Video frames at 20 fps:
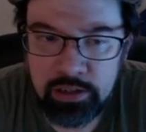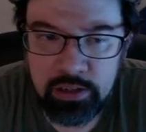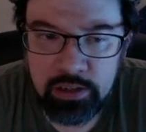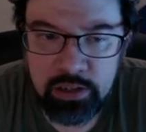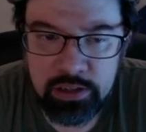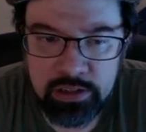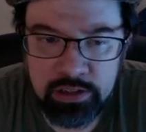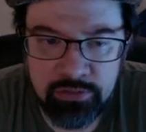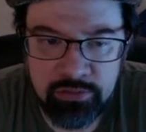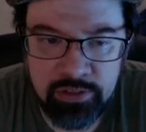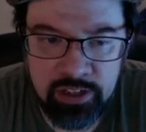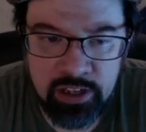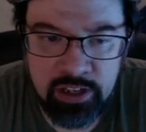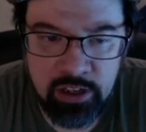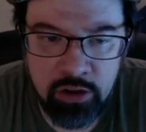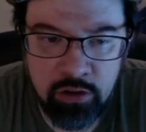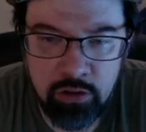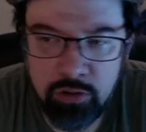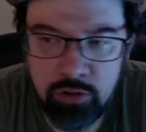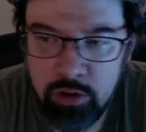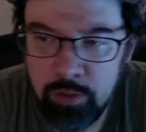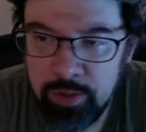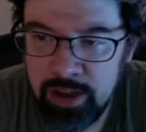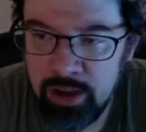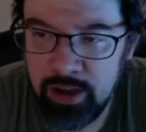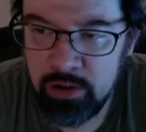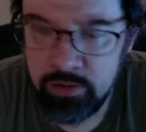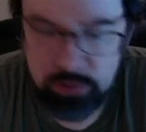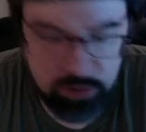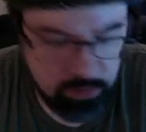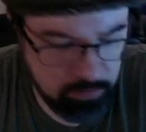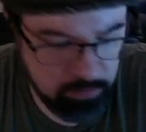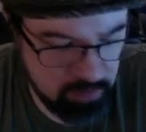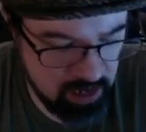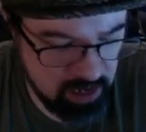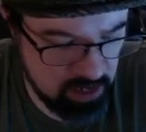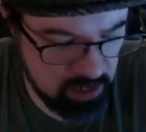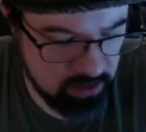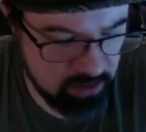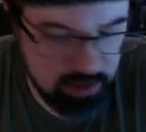video about
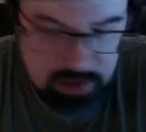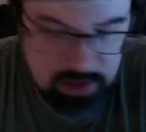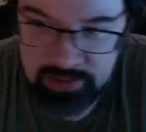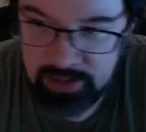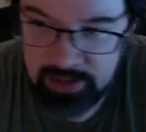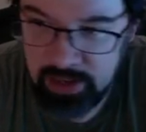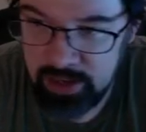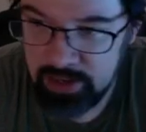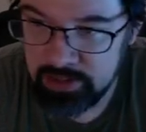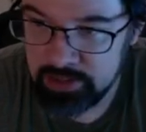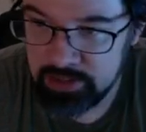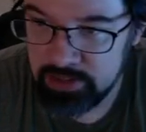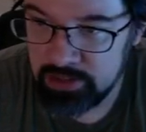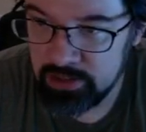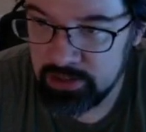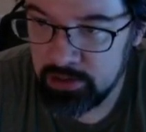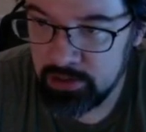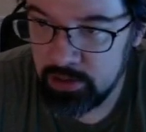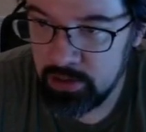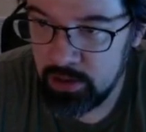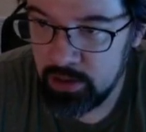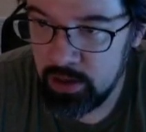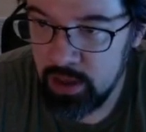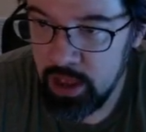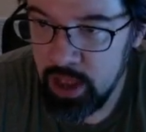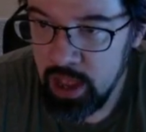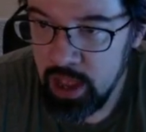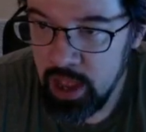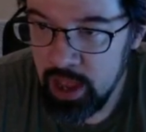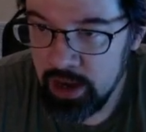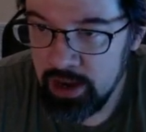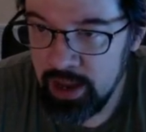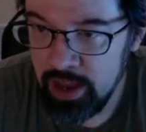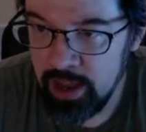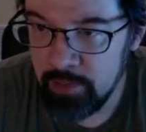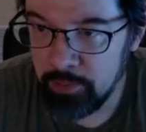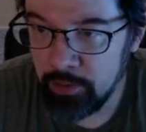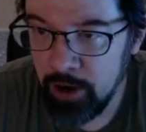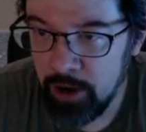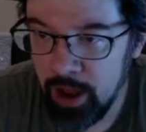making these signs. Nate
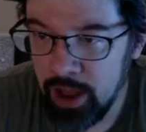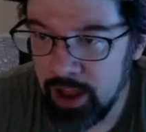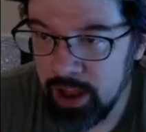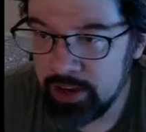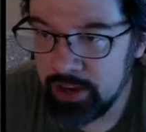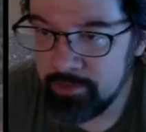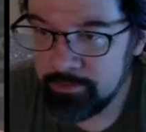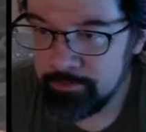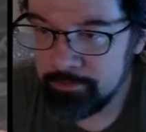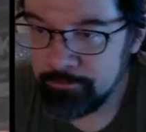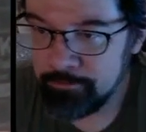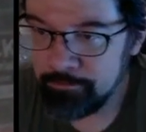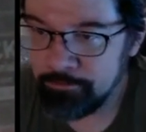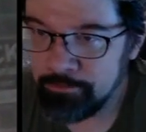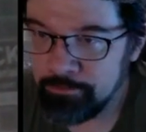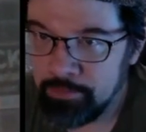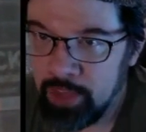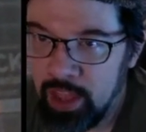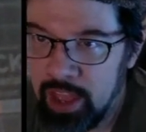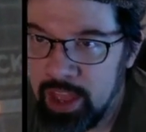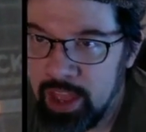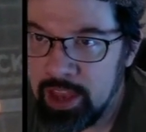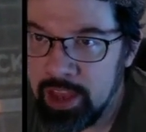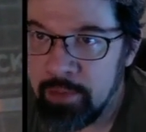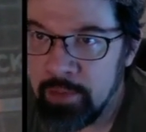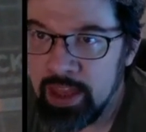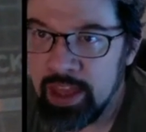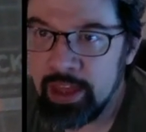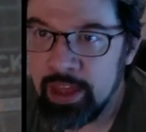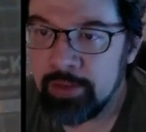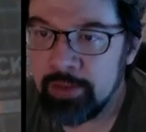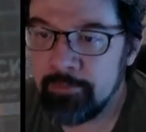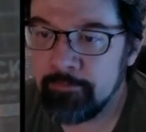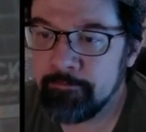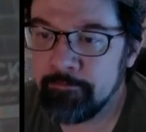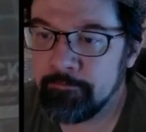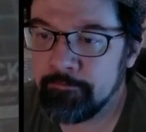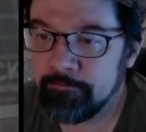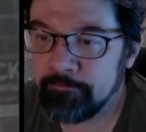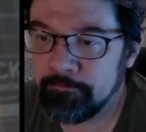Pride, hey man.
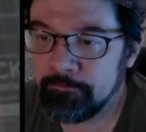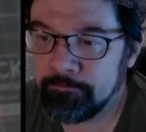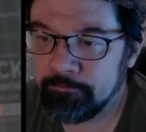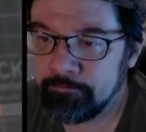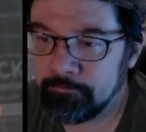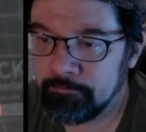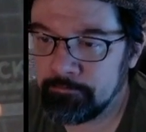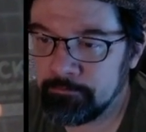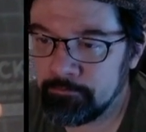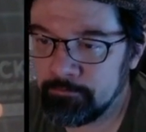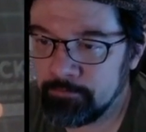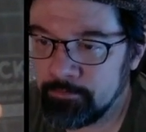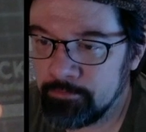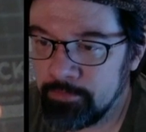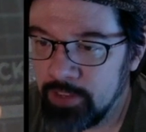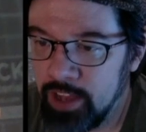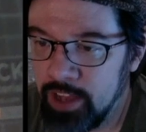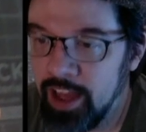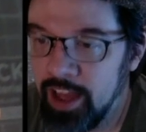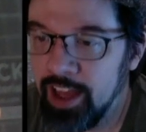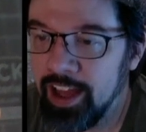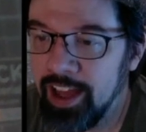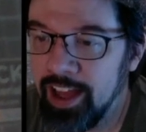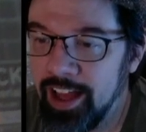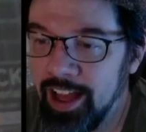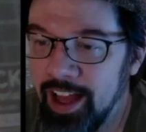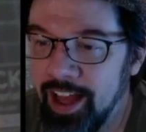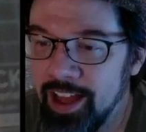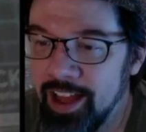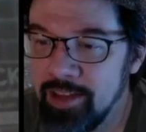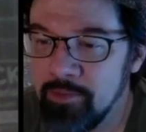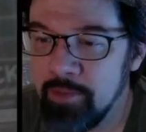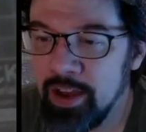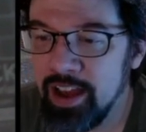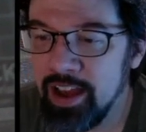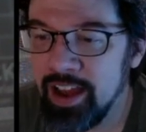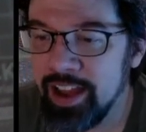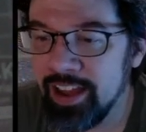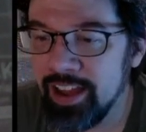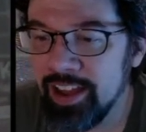Hi and
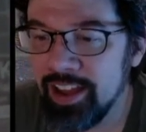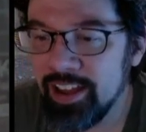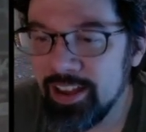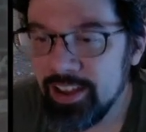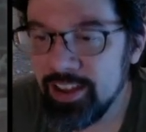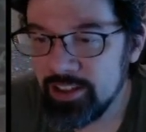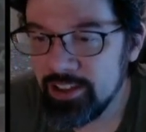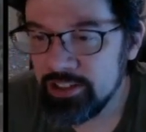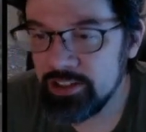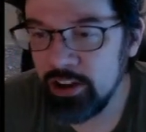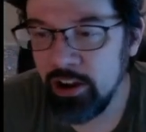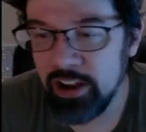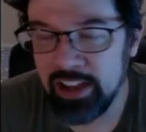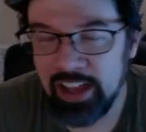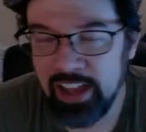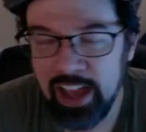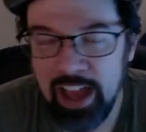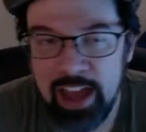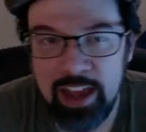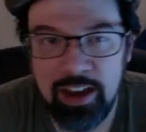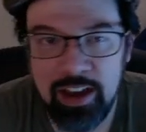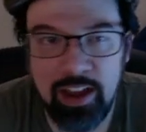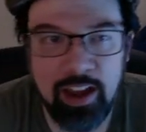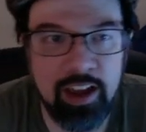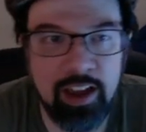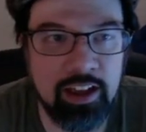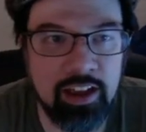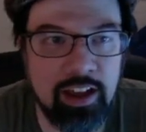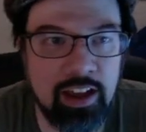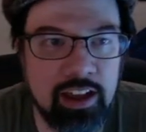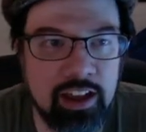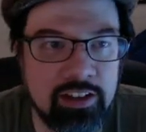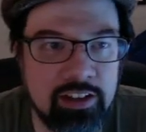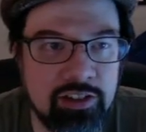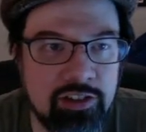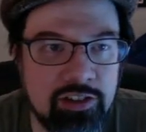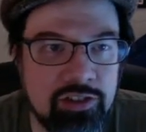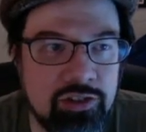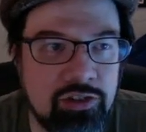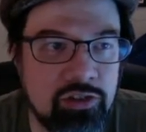bye. Sorry, Kat. I
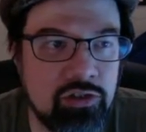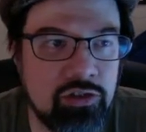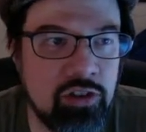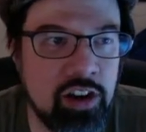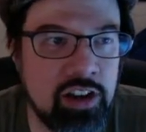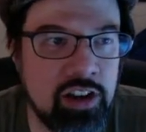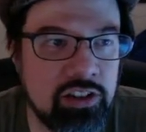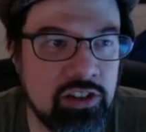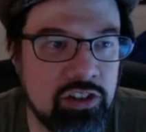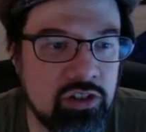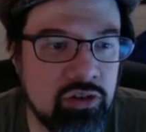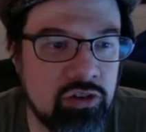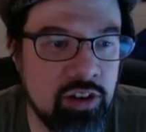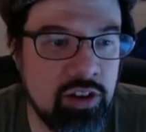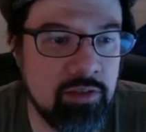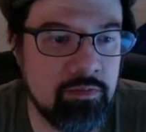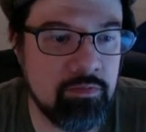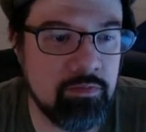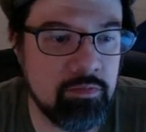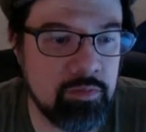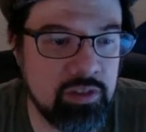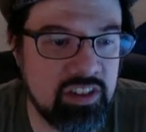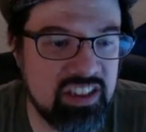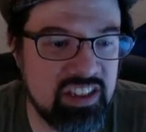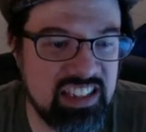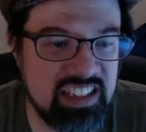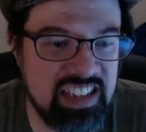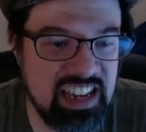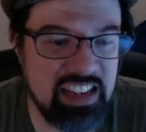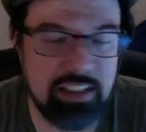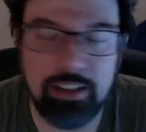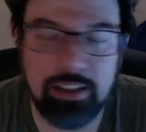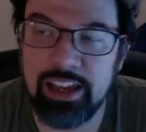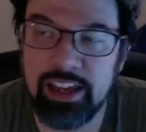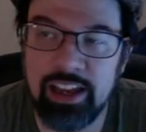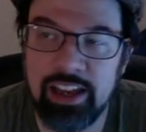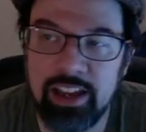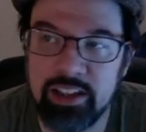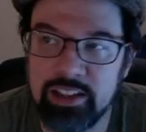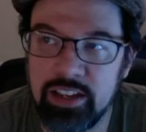tried to stream succinctly.
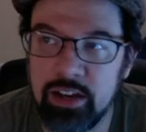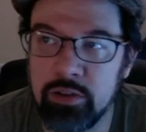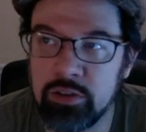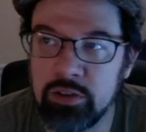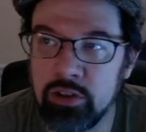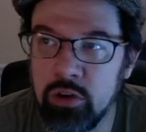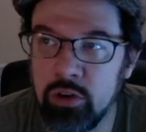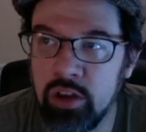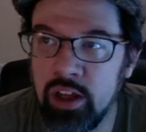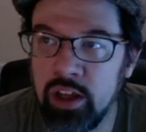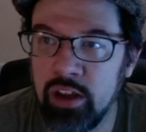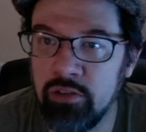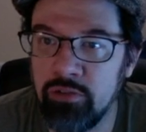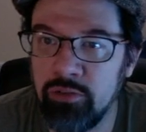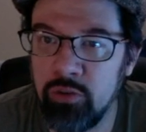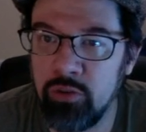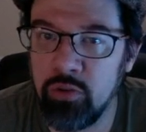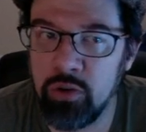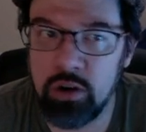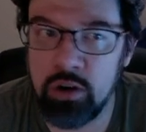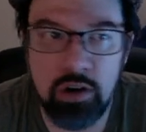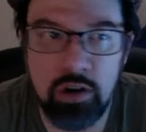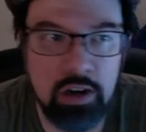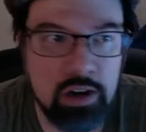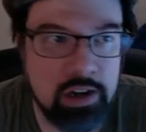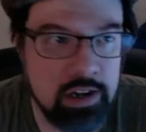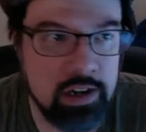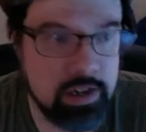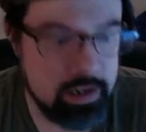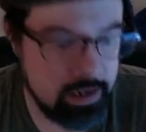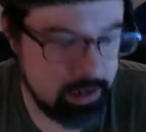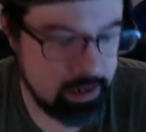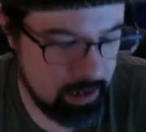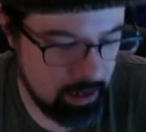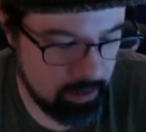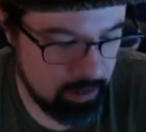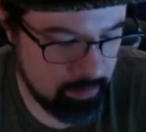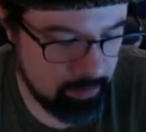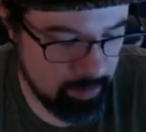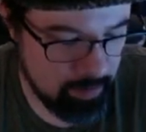I said I was going on at 4.
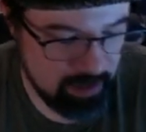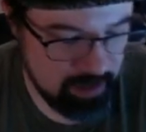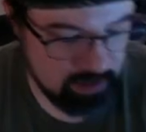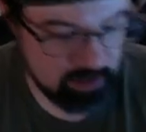I made some new